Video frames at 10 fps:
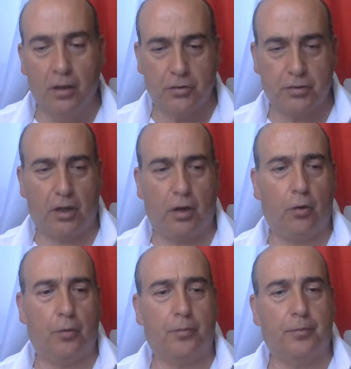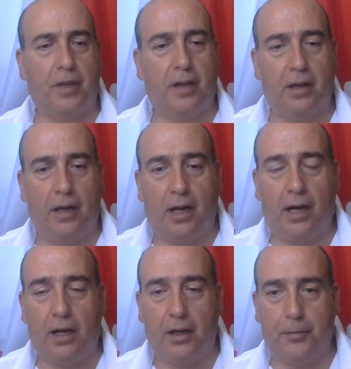So
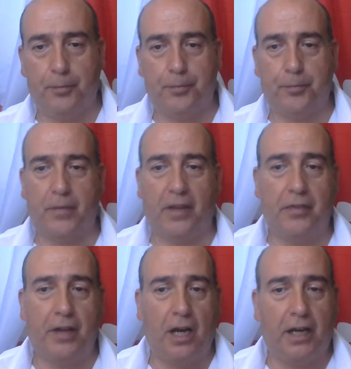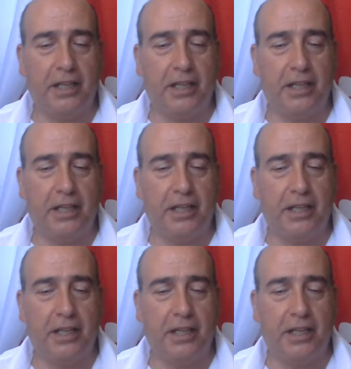the